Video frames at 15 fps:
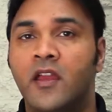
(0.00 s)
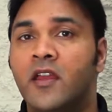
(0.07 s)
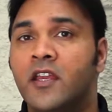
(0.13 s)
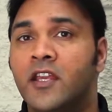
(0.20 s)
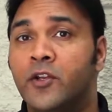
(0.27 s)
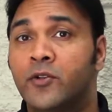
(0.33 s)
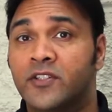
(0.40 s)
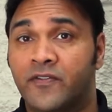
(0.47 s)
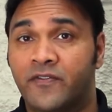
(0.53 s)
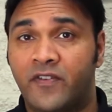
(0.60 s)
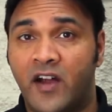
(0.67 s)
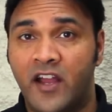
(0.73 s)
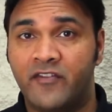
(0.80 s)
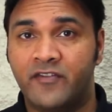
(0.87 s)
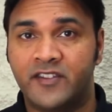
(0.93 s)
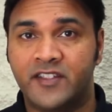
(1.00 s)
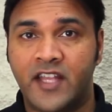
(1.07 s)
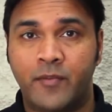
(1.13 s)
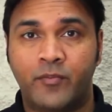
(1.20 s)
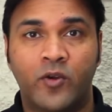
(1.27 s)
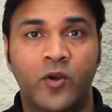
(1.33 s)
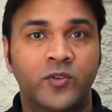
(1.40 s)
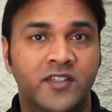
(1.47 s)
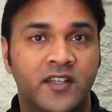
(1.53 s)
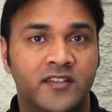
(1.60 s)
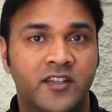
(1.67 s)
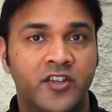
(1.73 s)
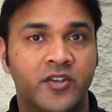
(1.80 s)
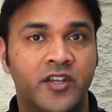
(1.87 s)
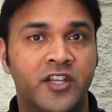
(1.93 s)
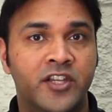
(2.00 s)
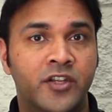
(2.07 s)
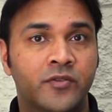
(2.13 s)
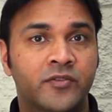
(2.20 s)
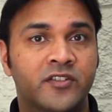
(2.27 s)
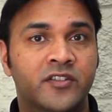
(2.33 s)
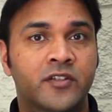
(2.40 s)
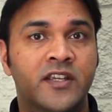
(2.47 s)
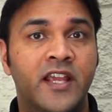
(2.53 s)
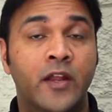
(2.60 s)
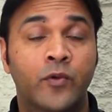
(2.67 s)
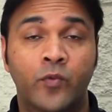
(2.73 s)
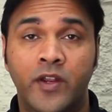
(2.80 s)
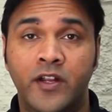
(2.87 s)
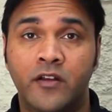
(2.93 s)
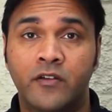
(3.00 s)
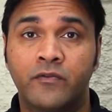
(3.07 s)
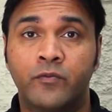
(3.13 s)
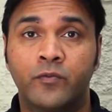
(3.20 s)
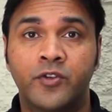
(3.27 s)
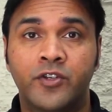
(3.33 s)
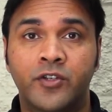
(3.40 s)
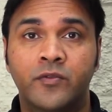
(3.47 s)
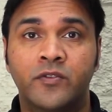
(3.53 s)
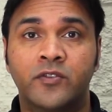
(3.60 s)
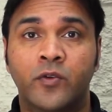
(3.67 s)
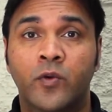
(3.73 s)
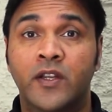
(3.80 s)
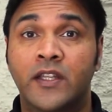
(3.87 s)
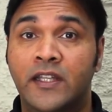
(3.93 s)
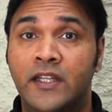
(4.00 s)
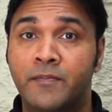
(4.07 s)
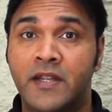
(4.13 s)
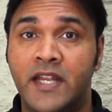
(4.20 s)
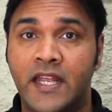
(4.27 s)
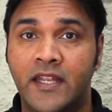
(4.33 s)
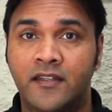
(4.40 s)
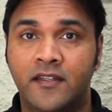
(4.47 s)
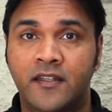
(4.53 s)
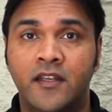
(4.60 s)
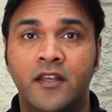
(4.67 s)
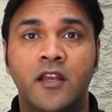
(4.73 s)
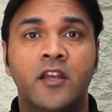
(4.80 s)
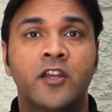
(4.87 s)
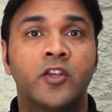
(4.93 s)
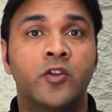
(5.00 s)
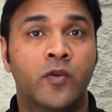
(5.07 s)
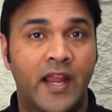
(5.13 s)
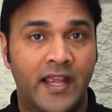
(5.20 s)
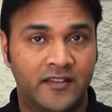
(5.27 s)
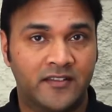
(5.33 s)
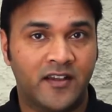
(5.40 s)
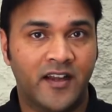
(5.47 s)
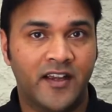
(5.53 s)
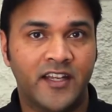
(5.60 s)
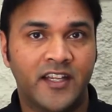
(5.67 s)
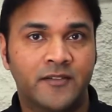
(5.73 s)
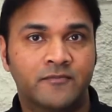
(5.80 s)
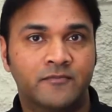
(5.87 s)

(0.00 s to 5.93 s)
Here's a 5-step process that you can use to get rid of, reduce, or eliminate your anxiety.